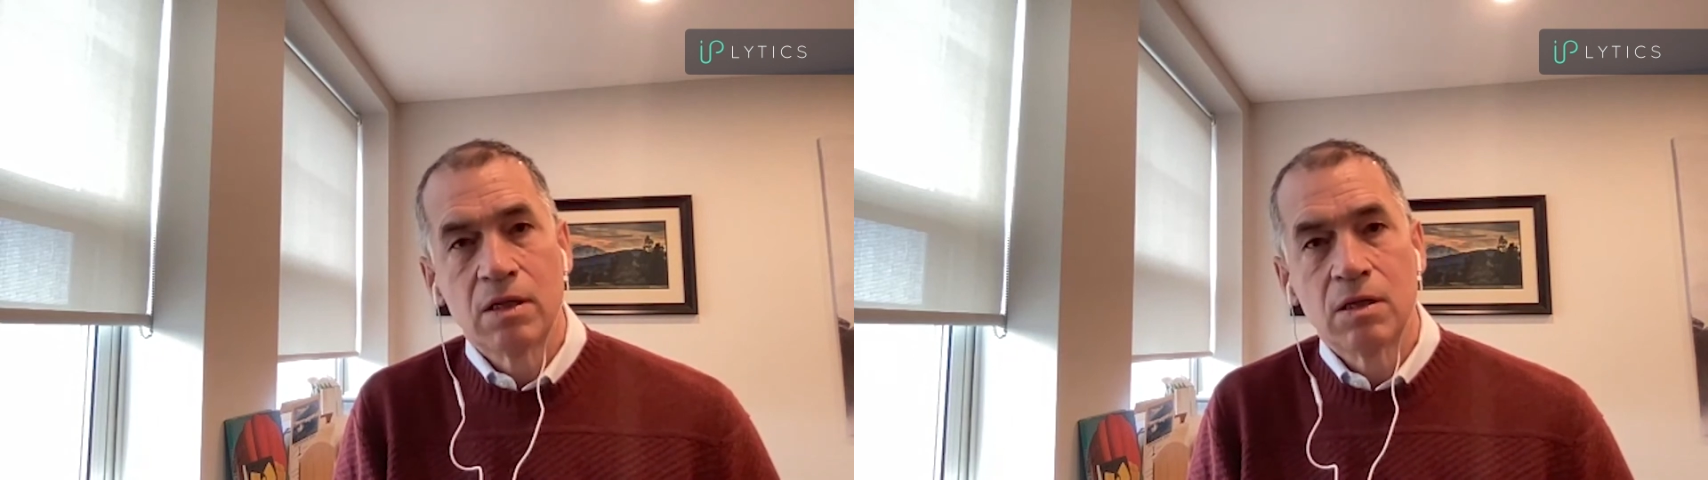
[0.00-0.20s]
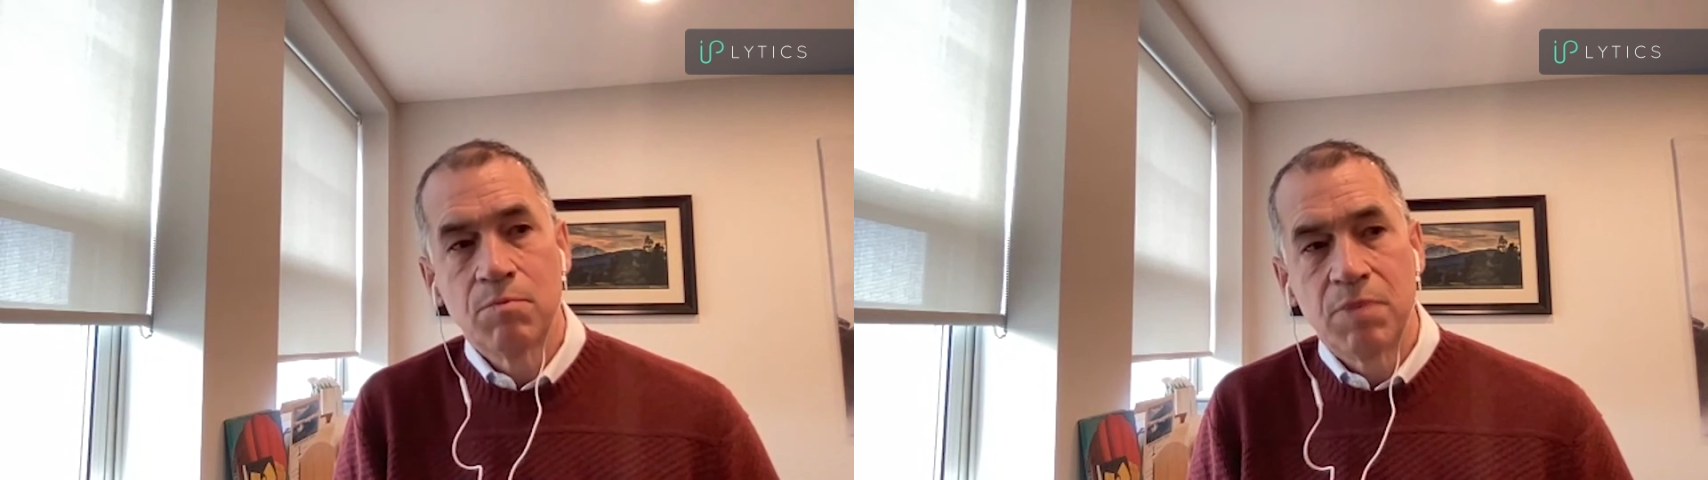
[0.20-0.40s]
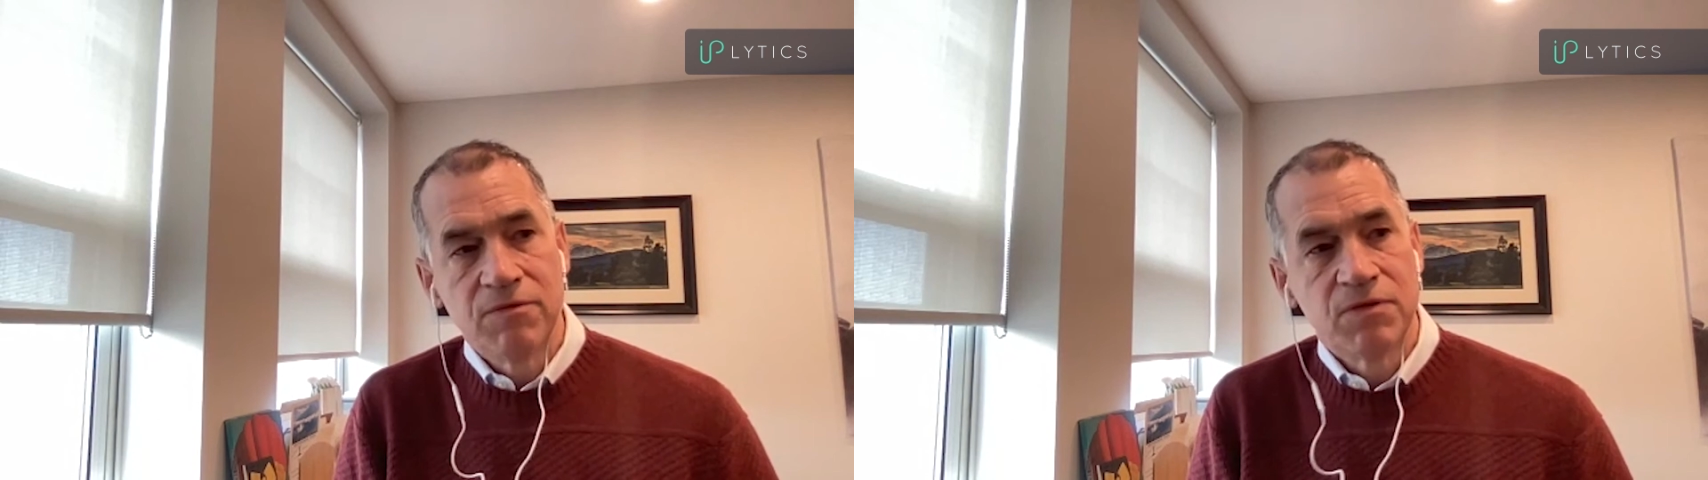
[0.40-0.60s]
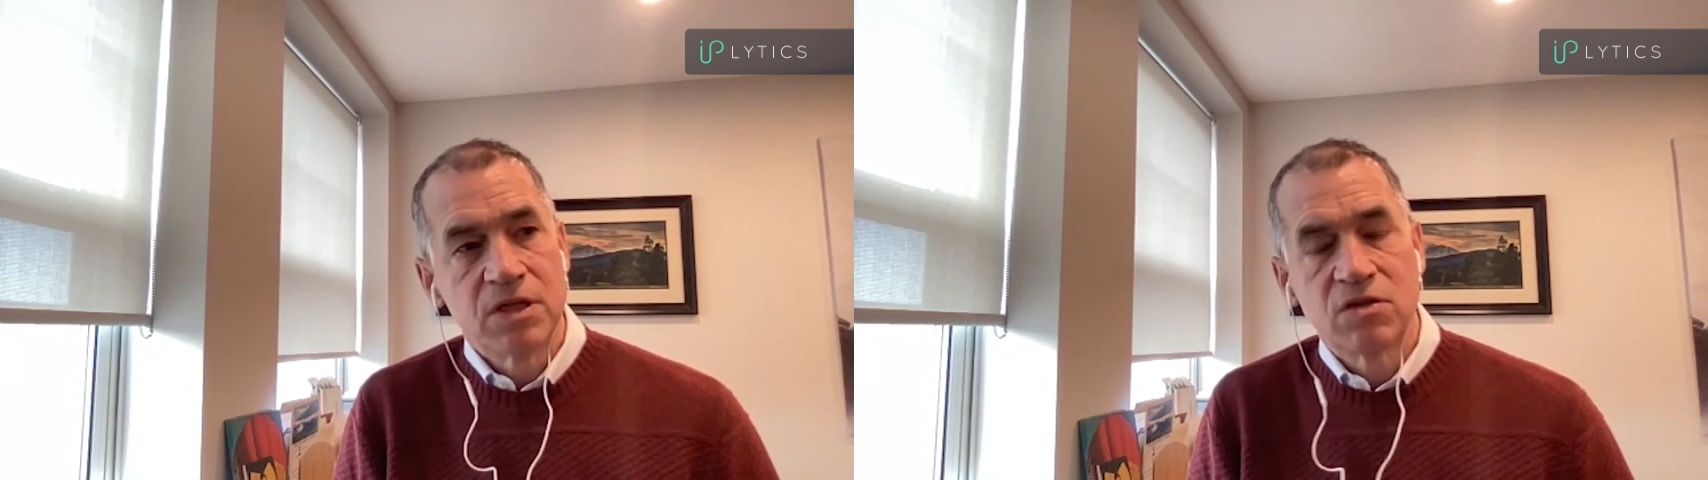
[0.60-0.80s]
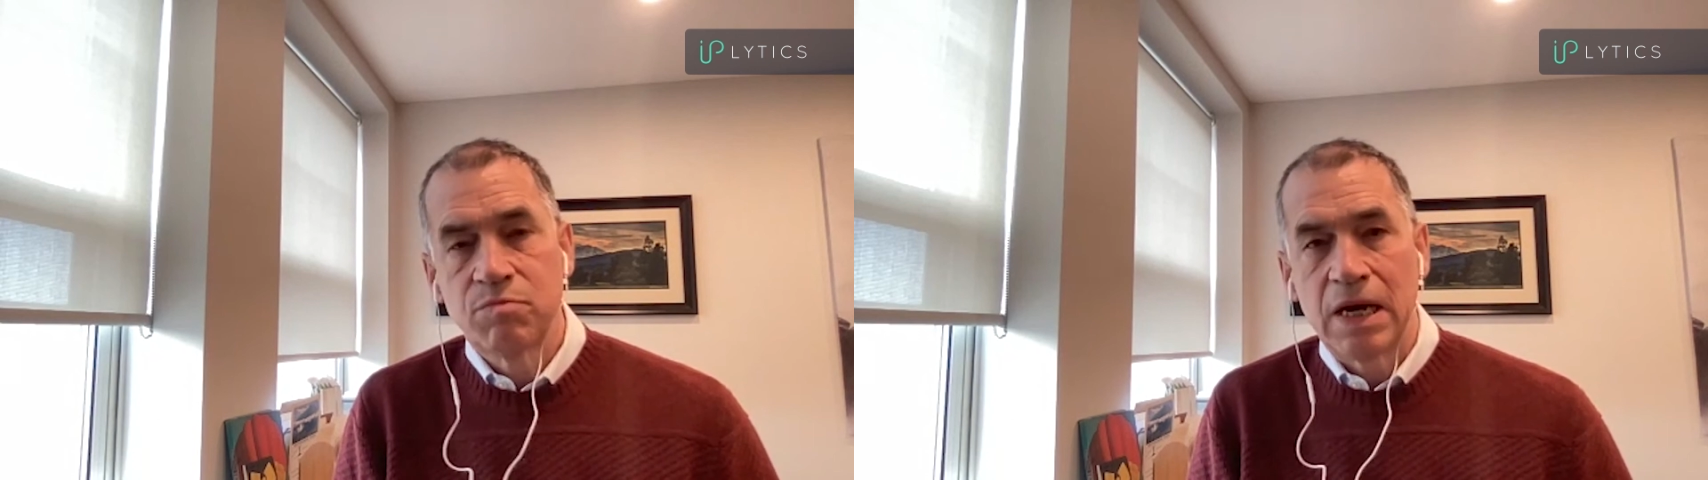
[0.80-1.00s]
and the
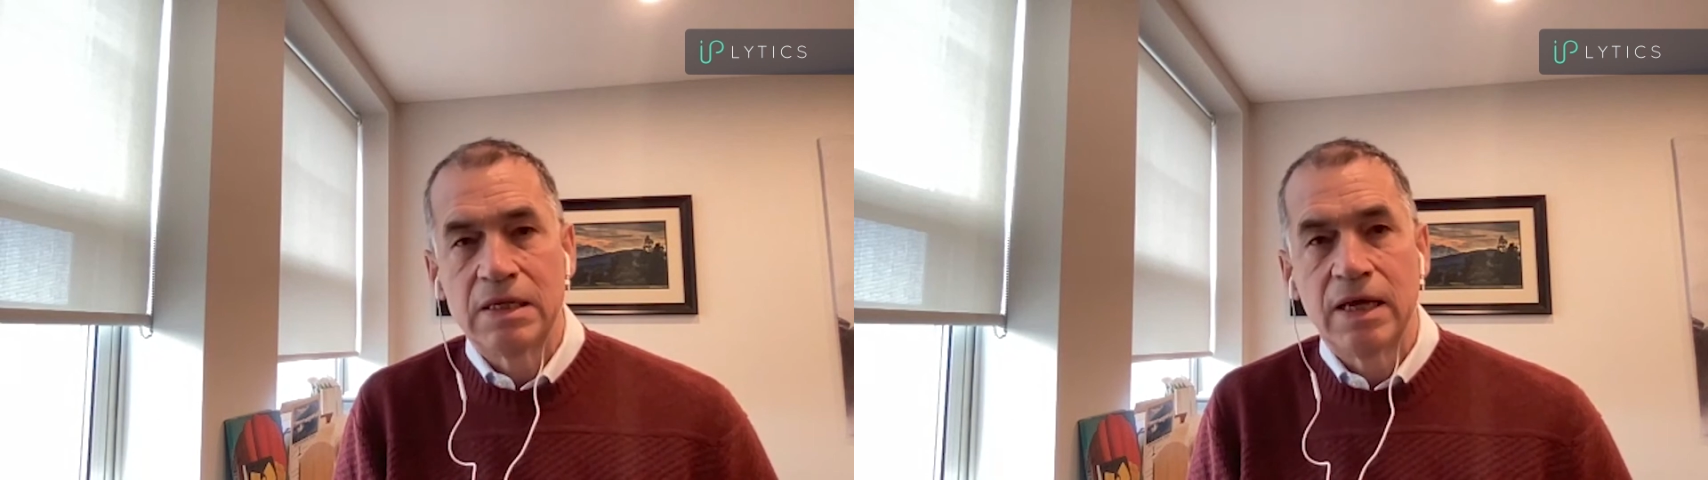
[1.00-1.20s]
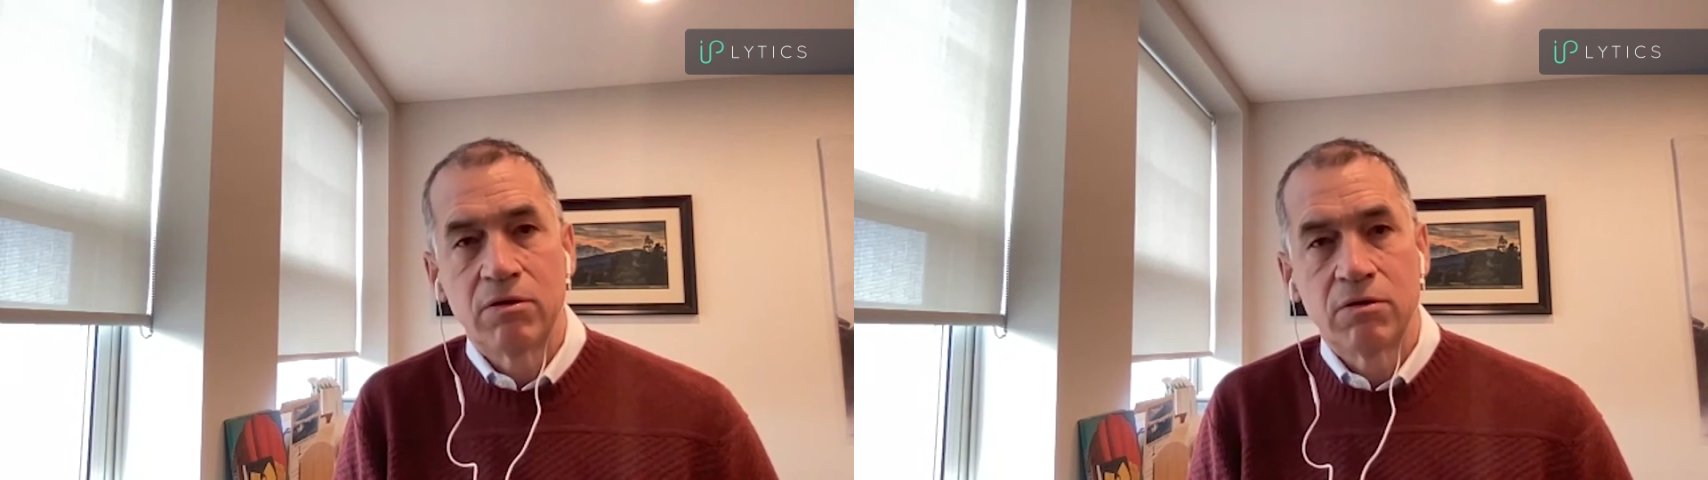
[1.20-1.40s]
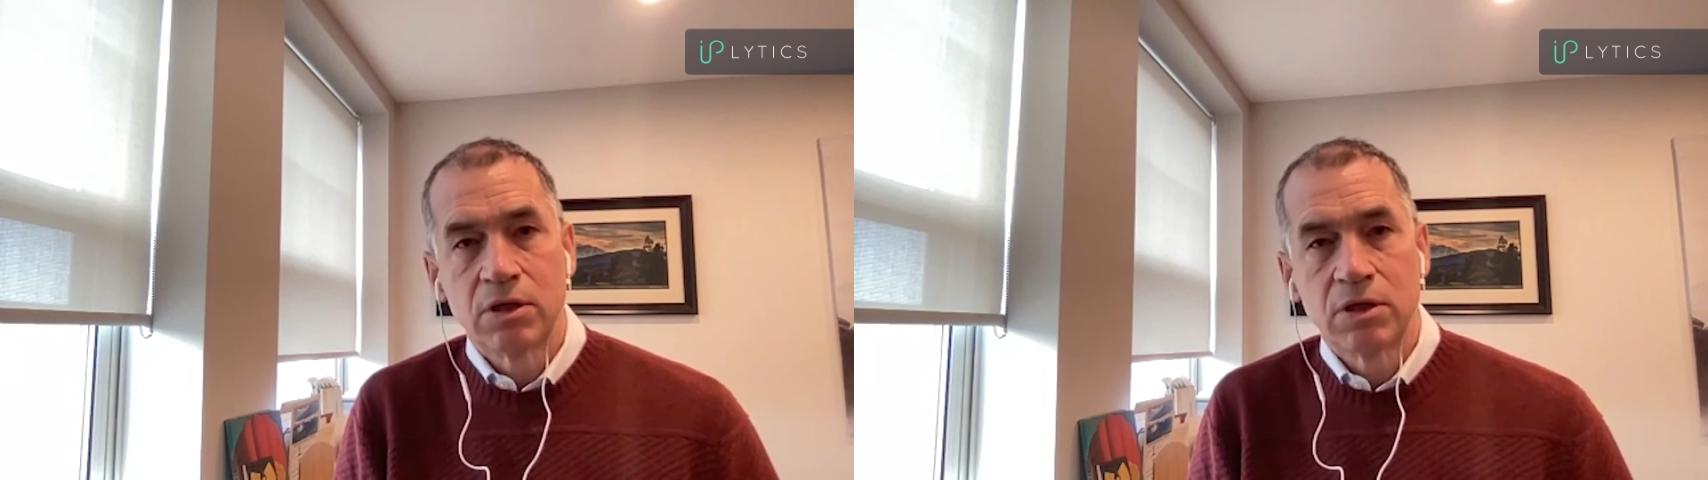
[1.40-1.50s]
benefits of bilateral